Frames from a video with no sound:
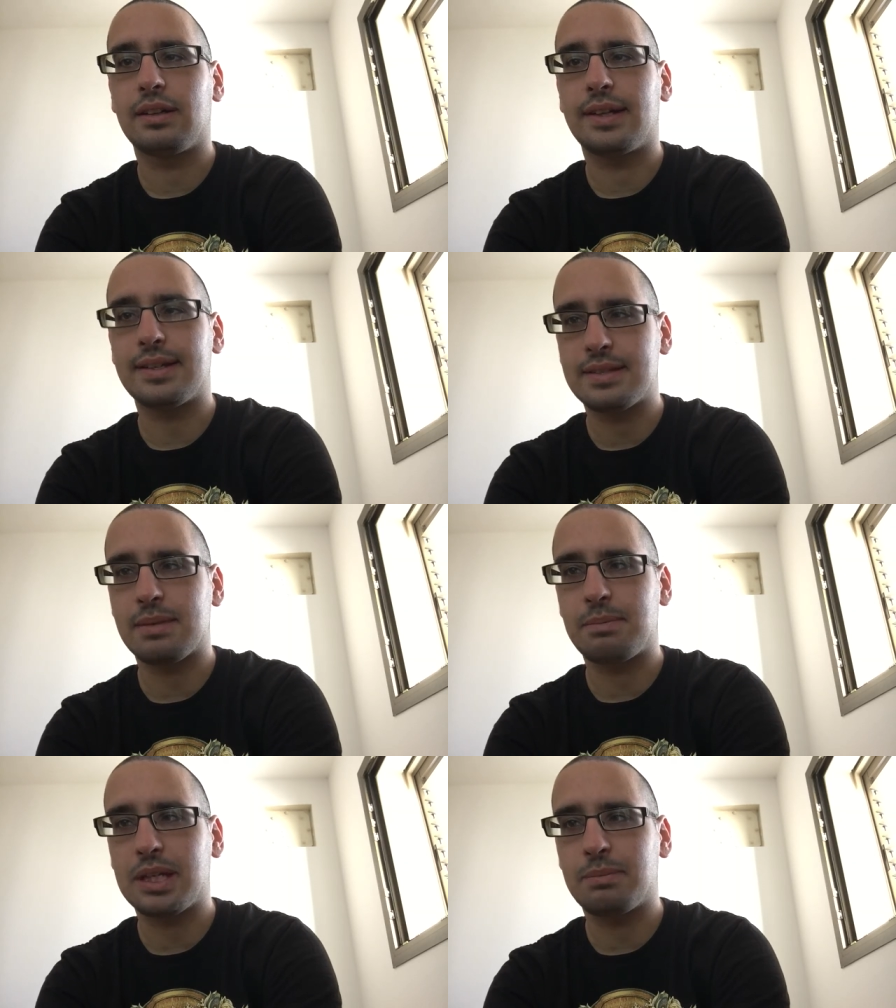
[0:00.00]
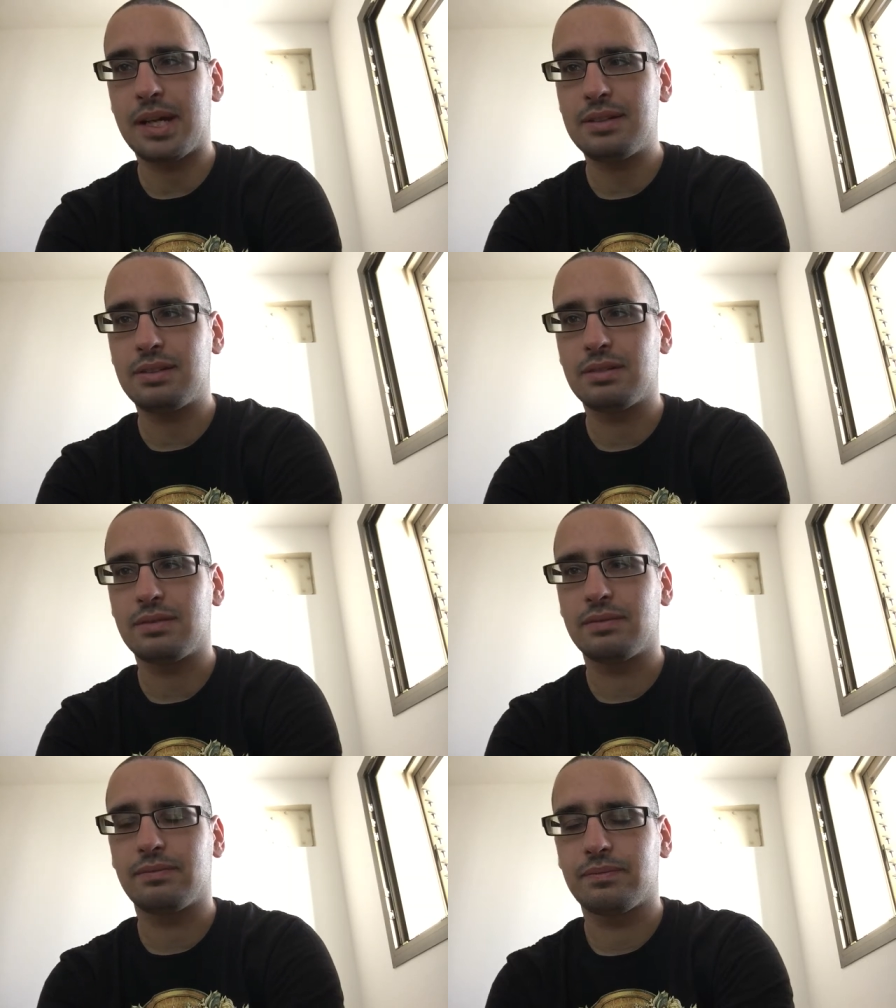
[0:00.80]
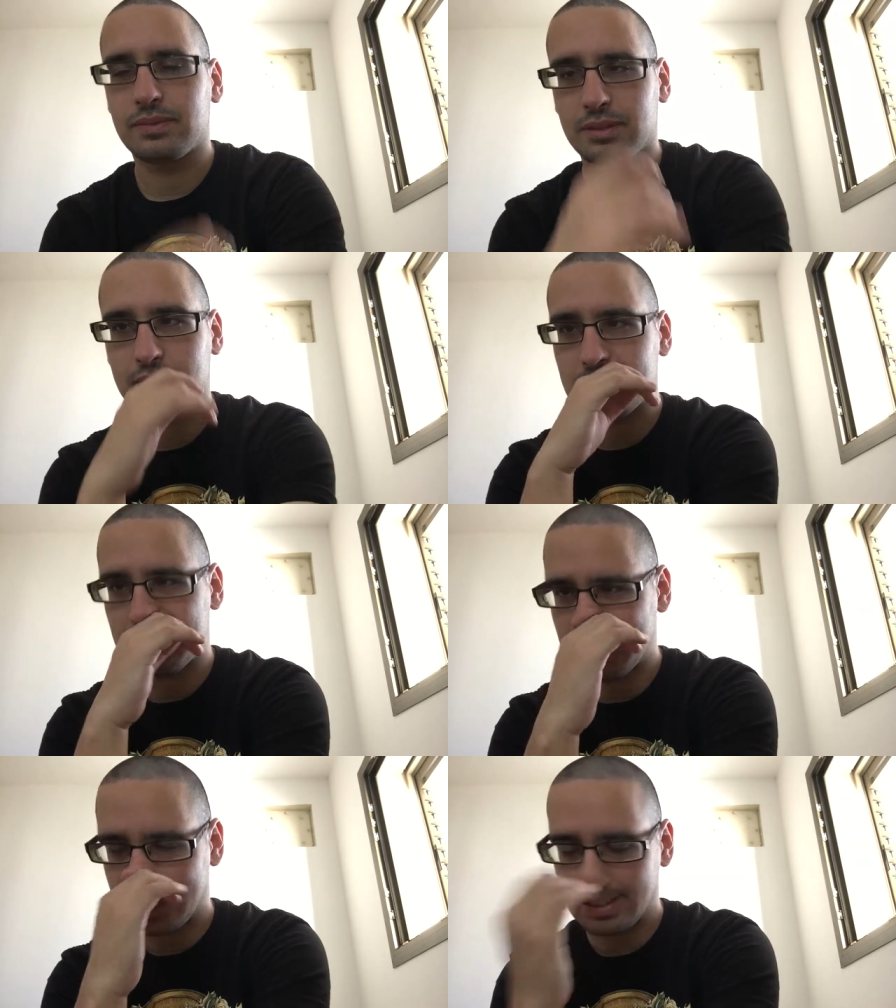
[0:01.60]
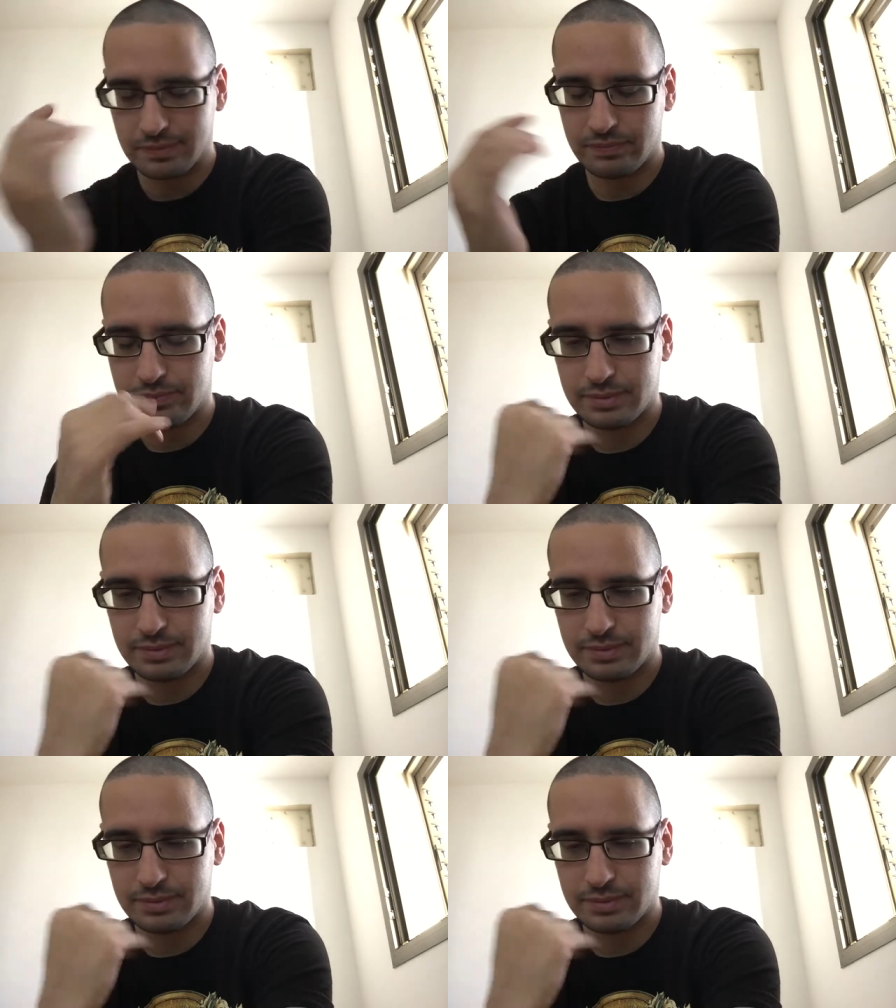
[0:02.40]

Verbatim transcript: that's a big but. Um,